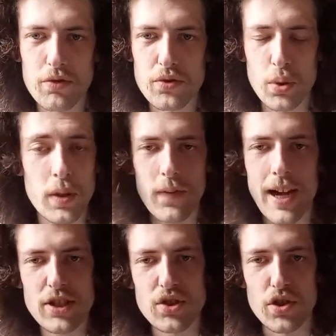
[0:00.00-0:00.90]
to the
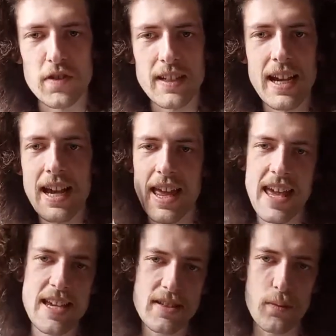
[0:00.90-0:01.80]
fact story.
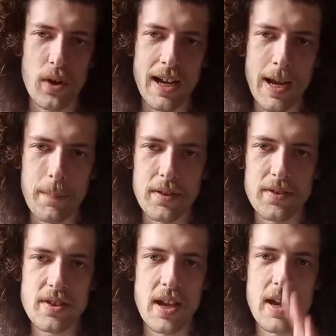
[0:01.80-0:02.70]
Here's what
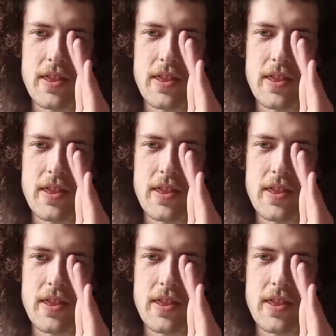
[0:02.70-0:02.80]
happens.